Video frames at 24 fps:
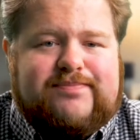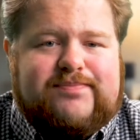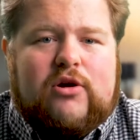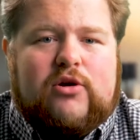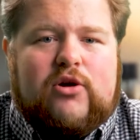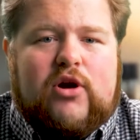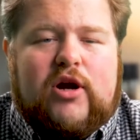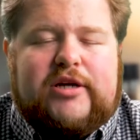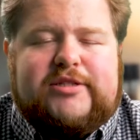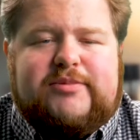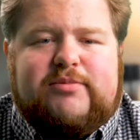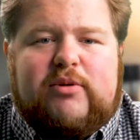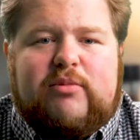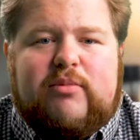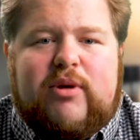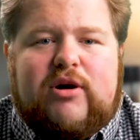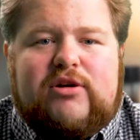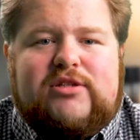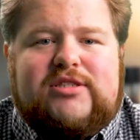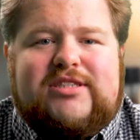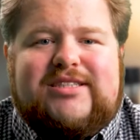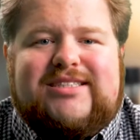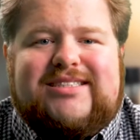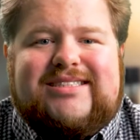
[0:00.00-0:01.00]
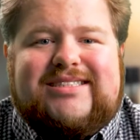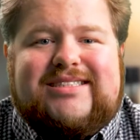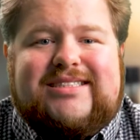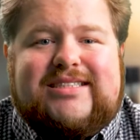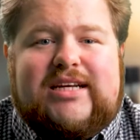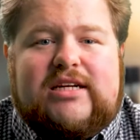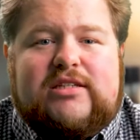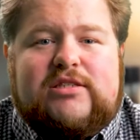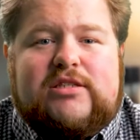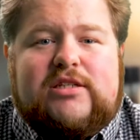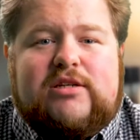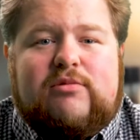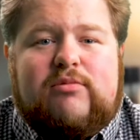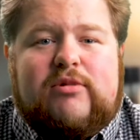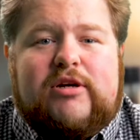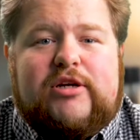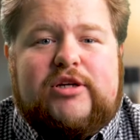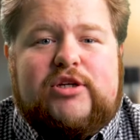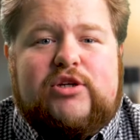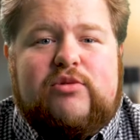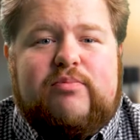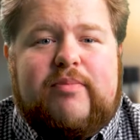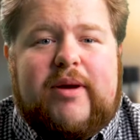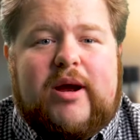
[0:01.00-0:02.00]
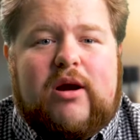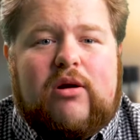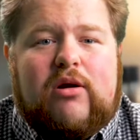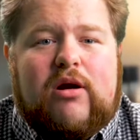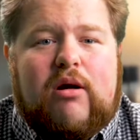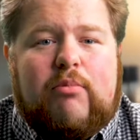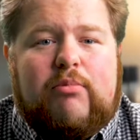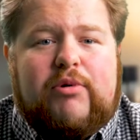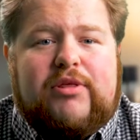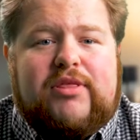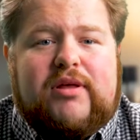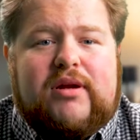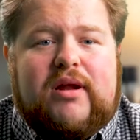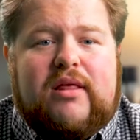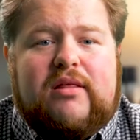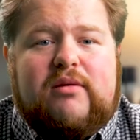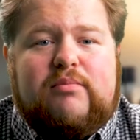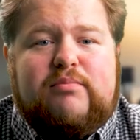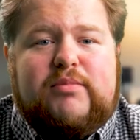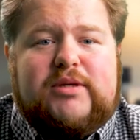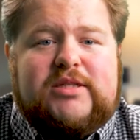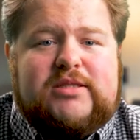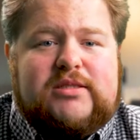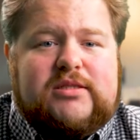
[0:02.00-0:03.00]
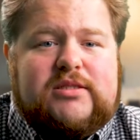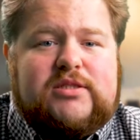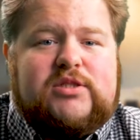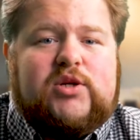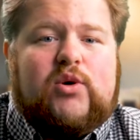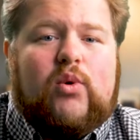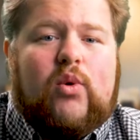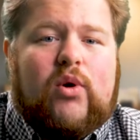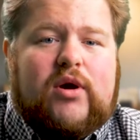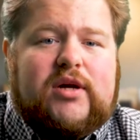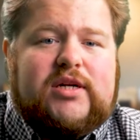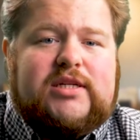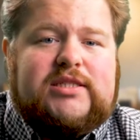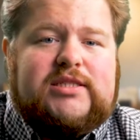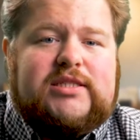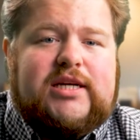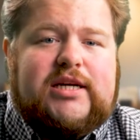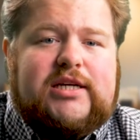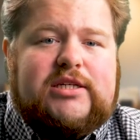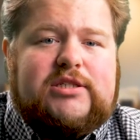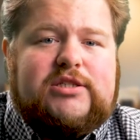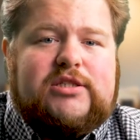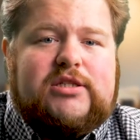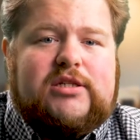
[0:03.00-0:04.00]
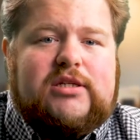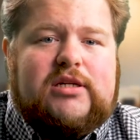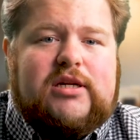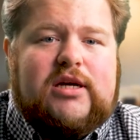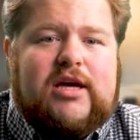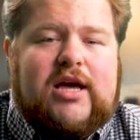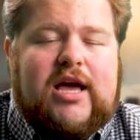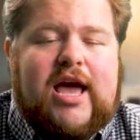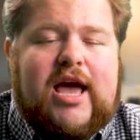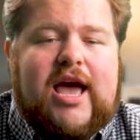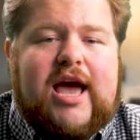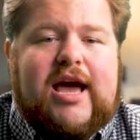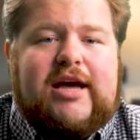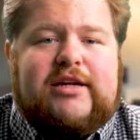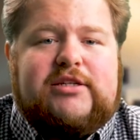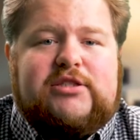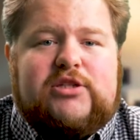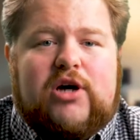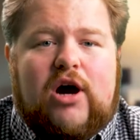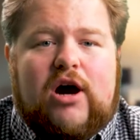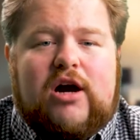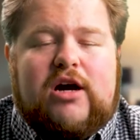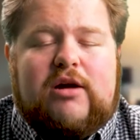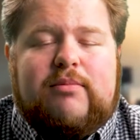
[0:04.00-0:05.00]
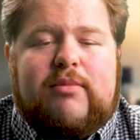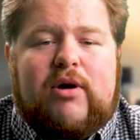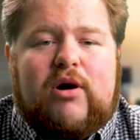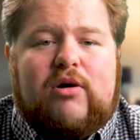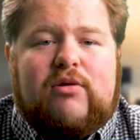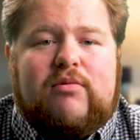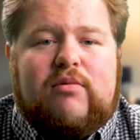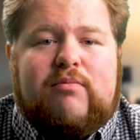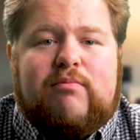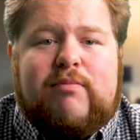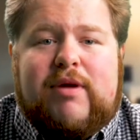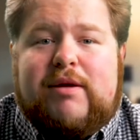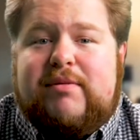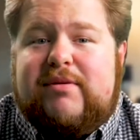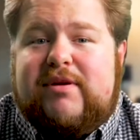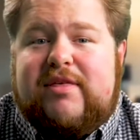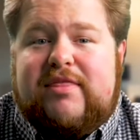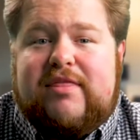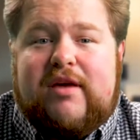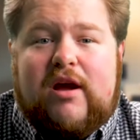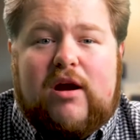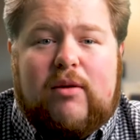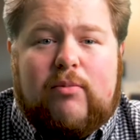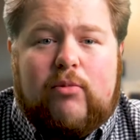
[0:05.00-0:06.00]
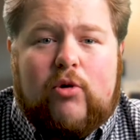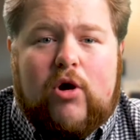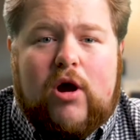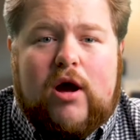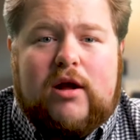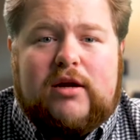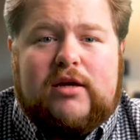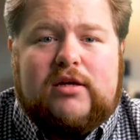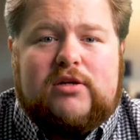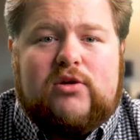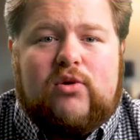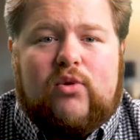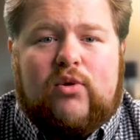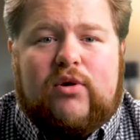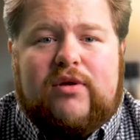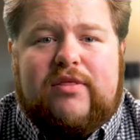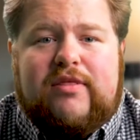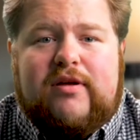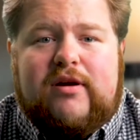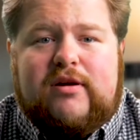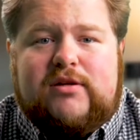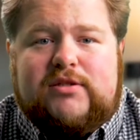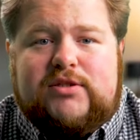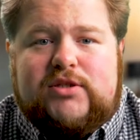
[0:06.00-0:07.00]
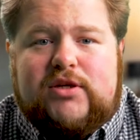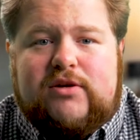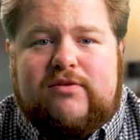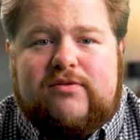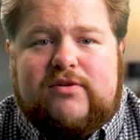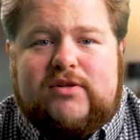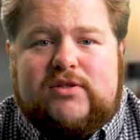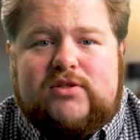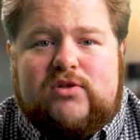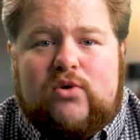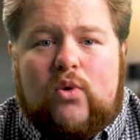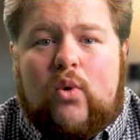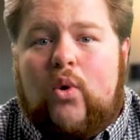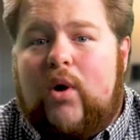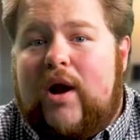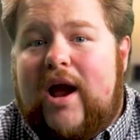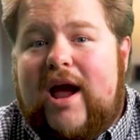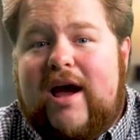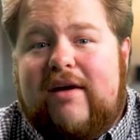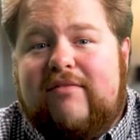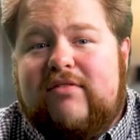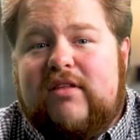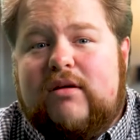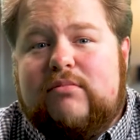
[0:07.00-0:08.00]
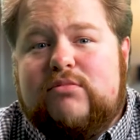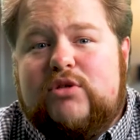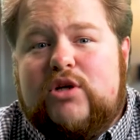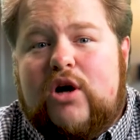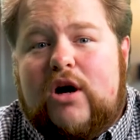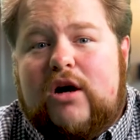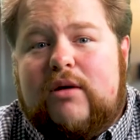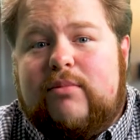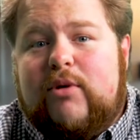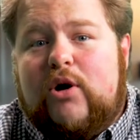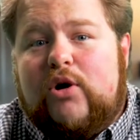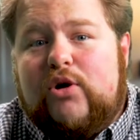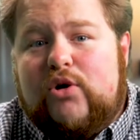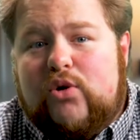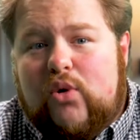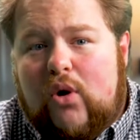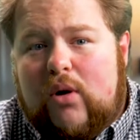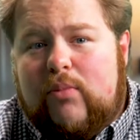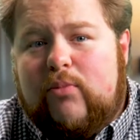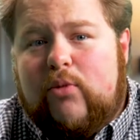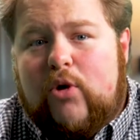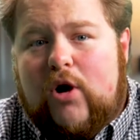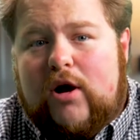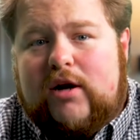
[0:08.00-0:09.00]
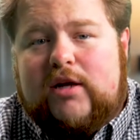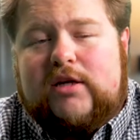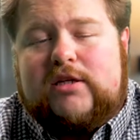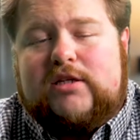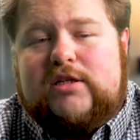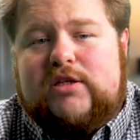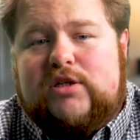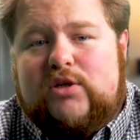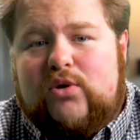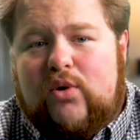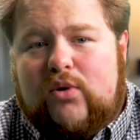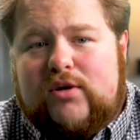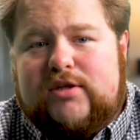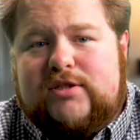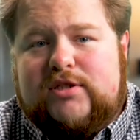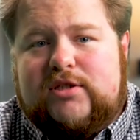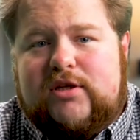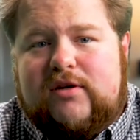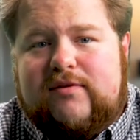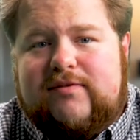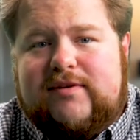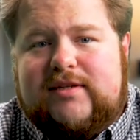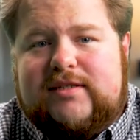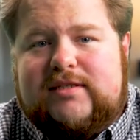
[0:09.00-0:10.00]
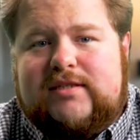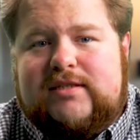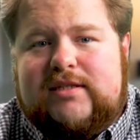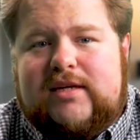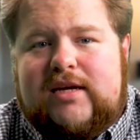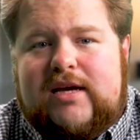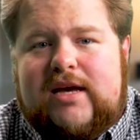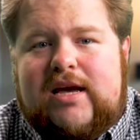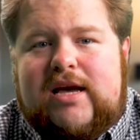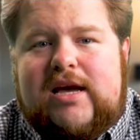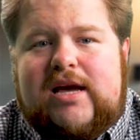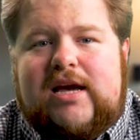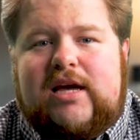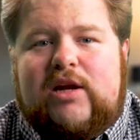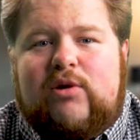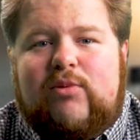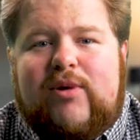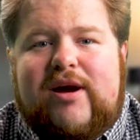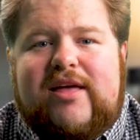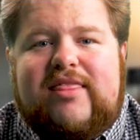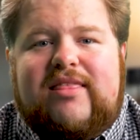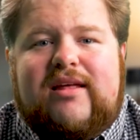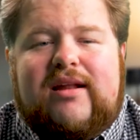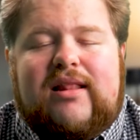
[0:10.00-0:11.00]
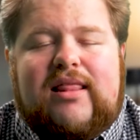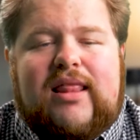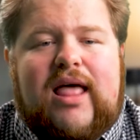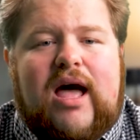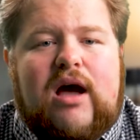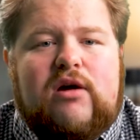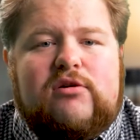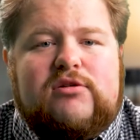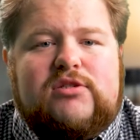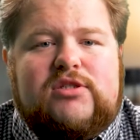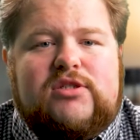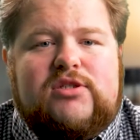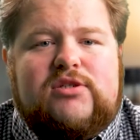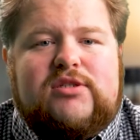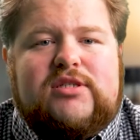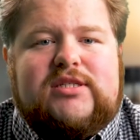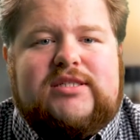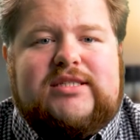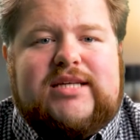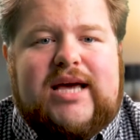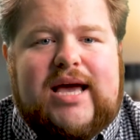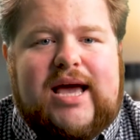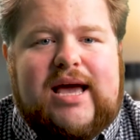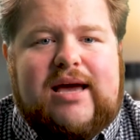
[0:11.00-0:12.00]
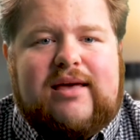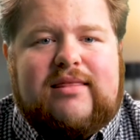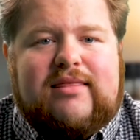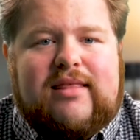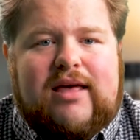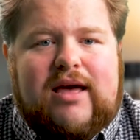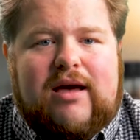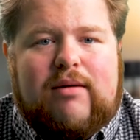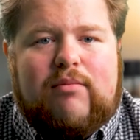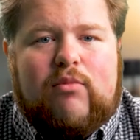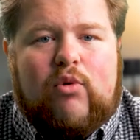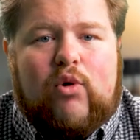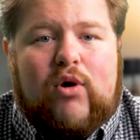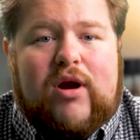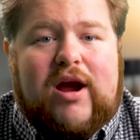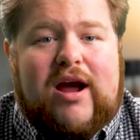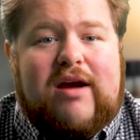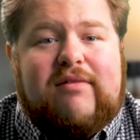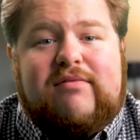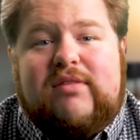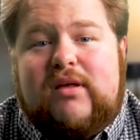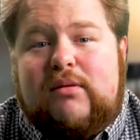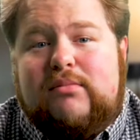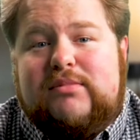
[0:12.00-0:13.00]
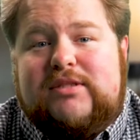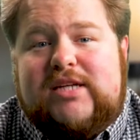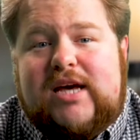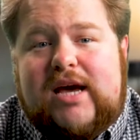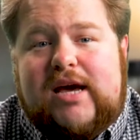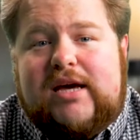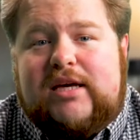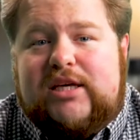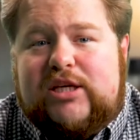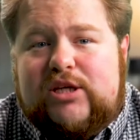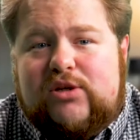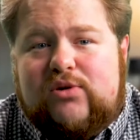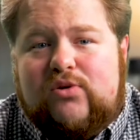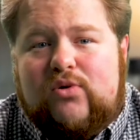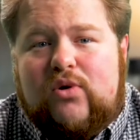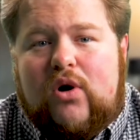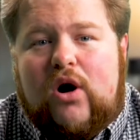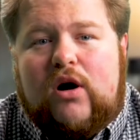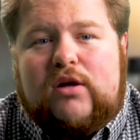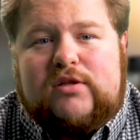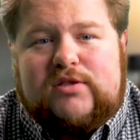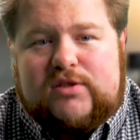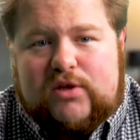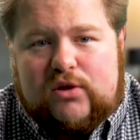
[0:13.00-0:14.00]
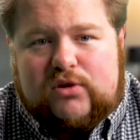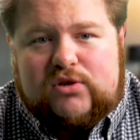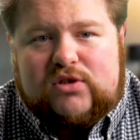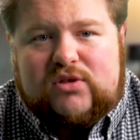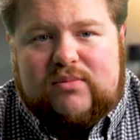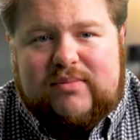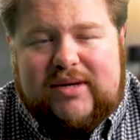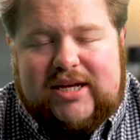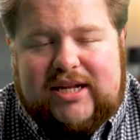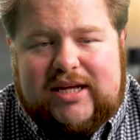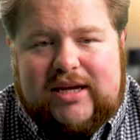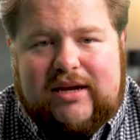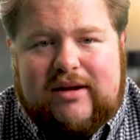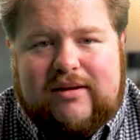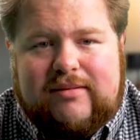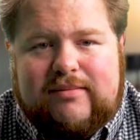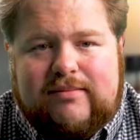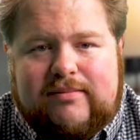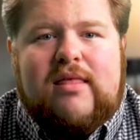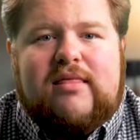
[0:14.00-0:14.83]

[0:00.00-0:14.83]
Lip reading: Cross promotion is essentially where you pair up with another business or organization and talk about maybe their product or their service, or have them talk about your product and your service in a way that allows you to tag them or have them tag you on social media.